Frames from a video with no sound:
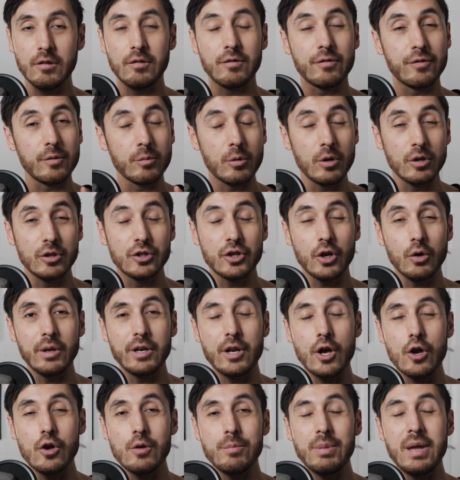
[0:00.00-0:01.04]
just from
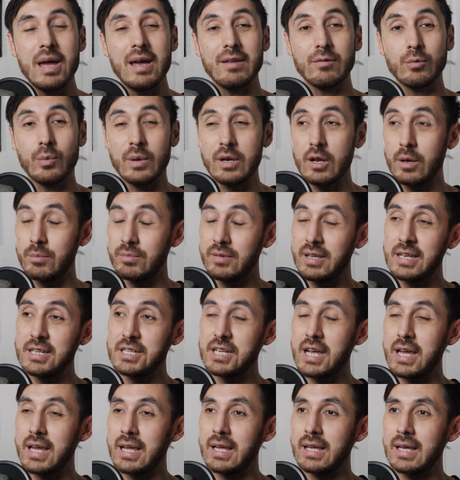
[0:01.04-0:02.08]
controlling OBS when I'm
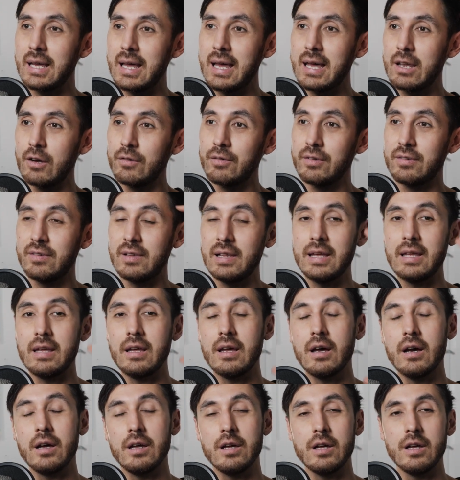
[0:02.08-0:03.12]
DJing, and
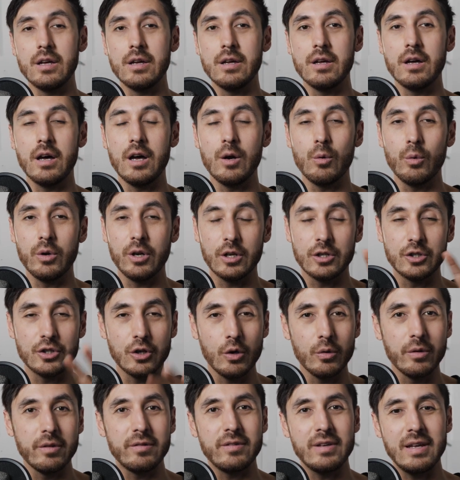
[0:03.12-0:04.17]
obviously I want to
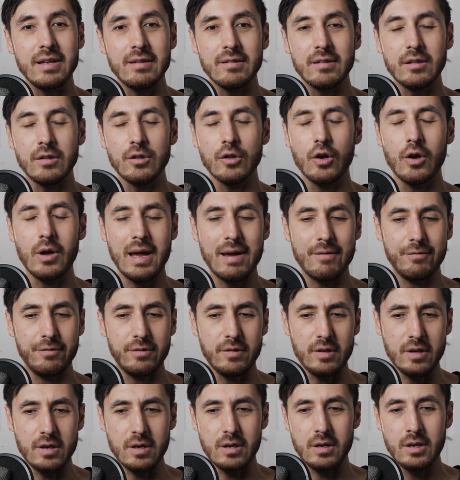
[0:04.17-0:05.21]
control the scenes and not have
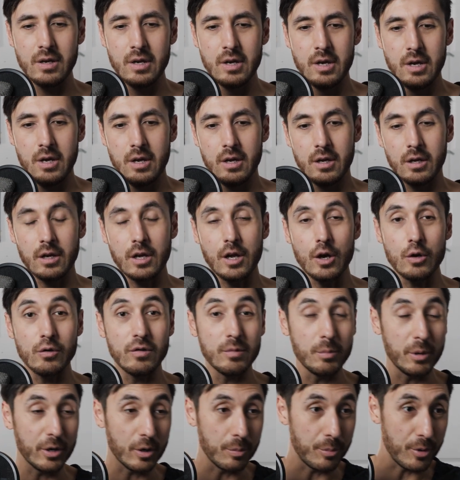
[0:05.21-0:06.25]
to go
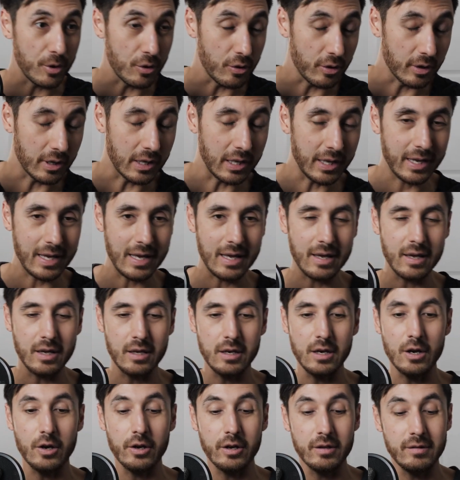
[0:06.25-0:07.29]
to my computer and click it.
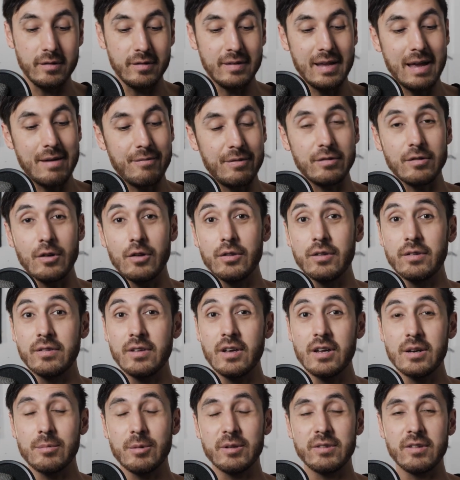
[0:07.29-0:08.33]
I can just have this on the
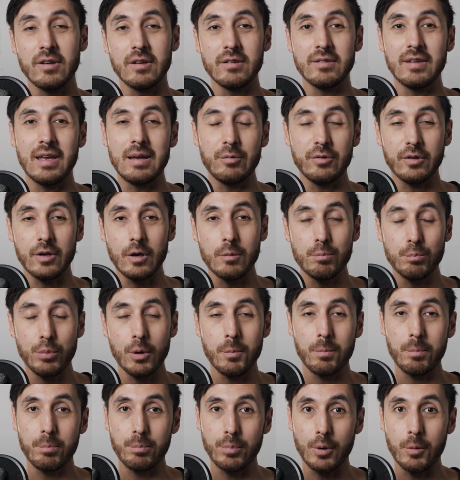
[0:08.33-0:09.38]
side of my turntable and go
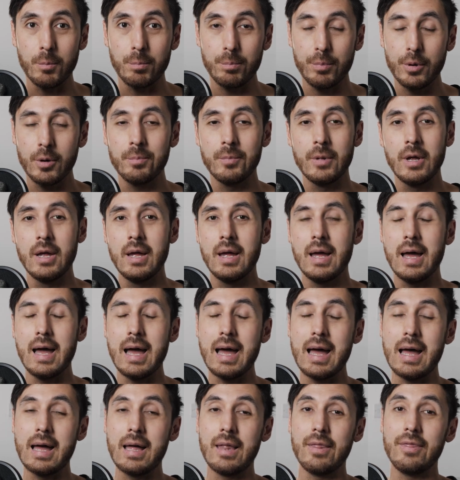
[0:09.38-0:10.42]
bop, bop, bop,
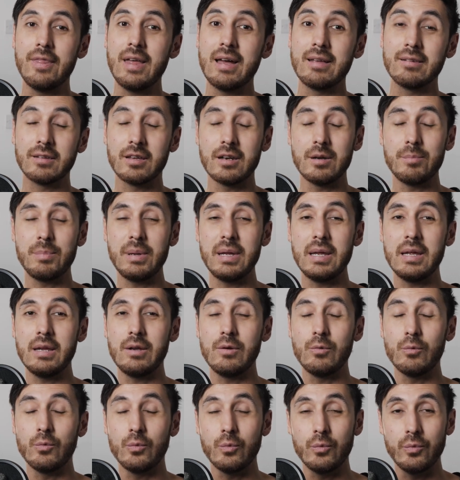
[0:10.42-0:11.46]
and that's going to
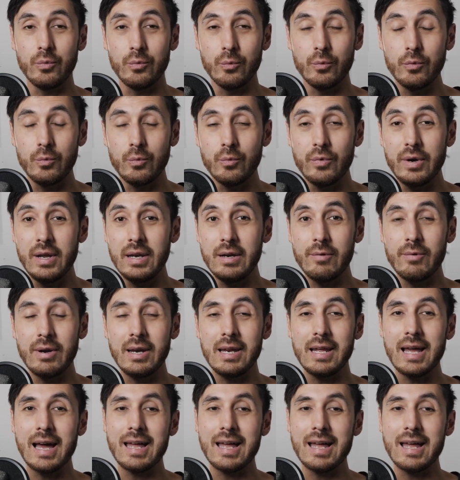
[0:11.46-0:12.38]
be really, really